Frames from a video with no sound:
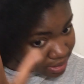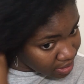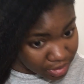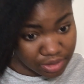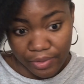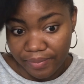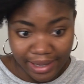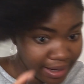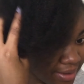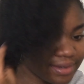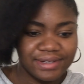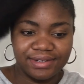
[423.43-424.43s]
You guys,
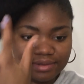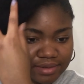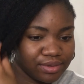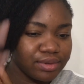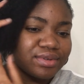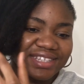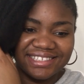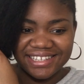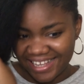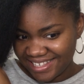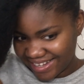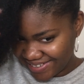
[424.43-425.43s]
I don't know what was wrong
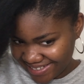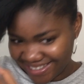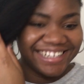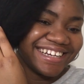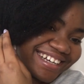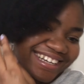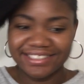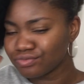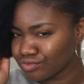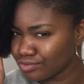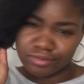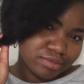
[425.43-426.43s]
with me at this stage,
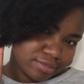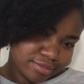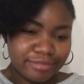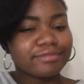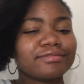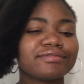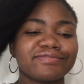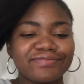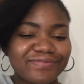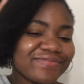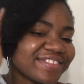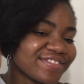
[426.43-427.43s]
but I was just feeling
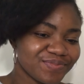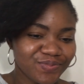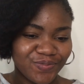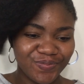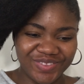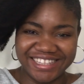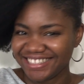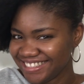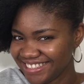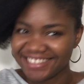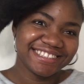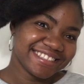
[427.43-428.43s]
my hair, okay? Like I was
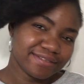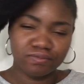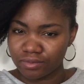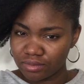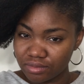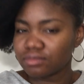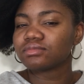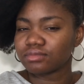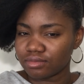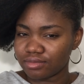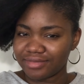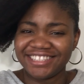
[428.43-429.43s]
feeling the look, but
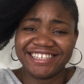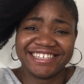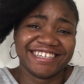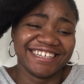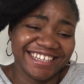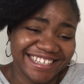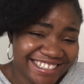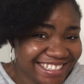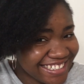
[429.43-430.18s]
yeah, let's